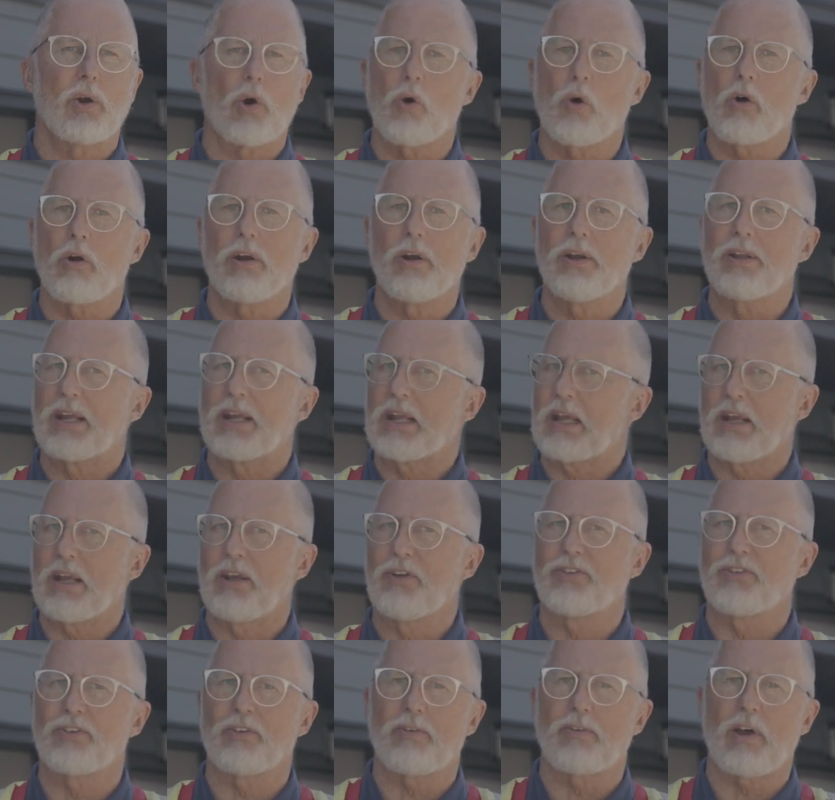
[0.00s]
or in the
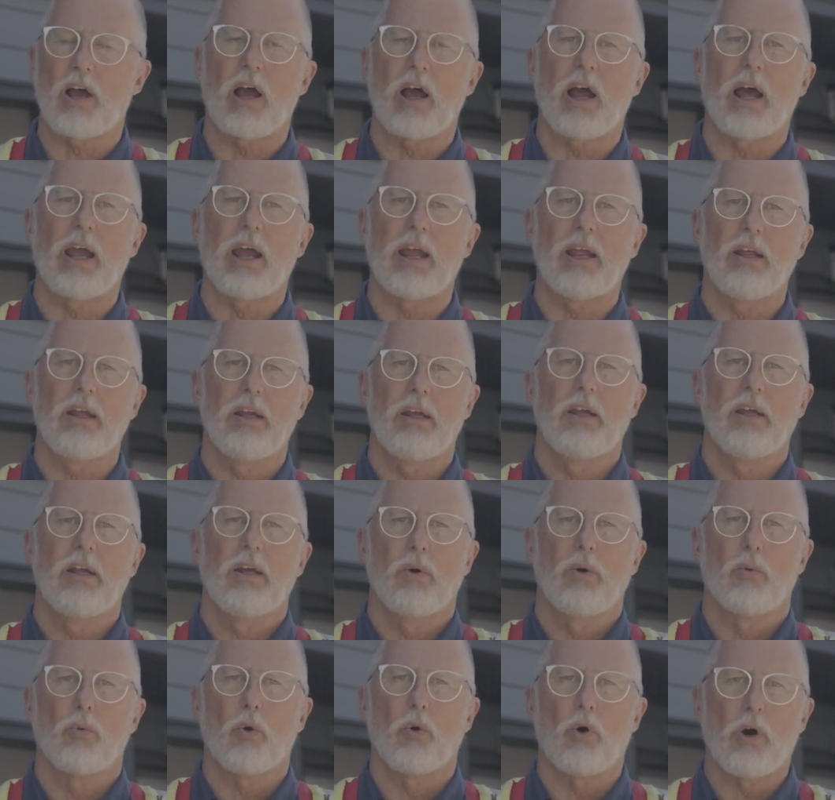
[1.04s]
case of high
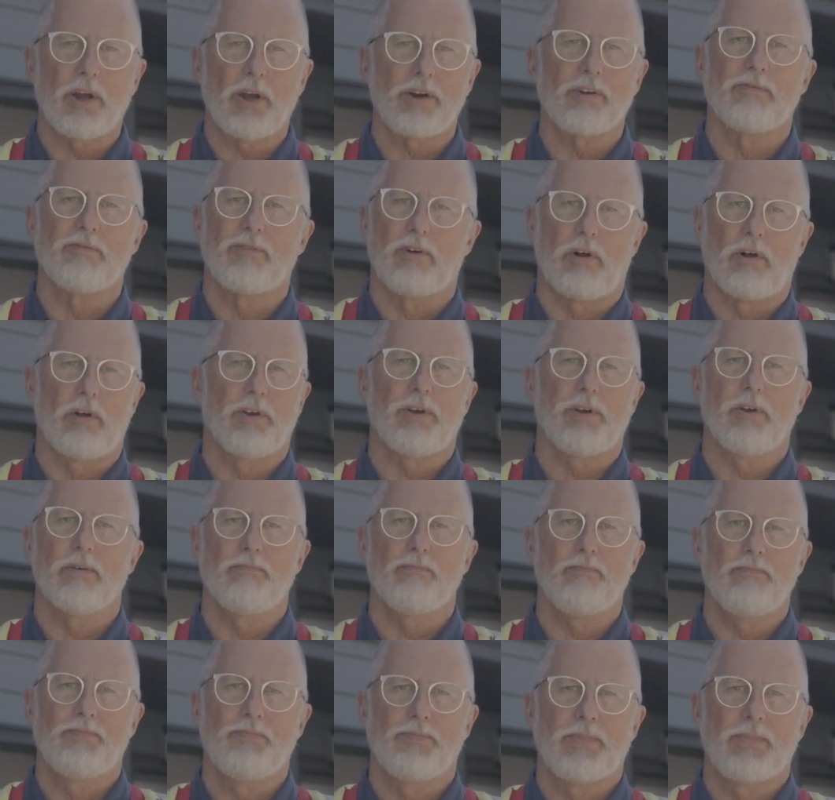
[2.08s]
water volume,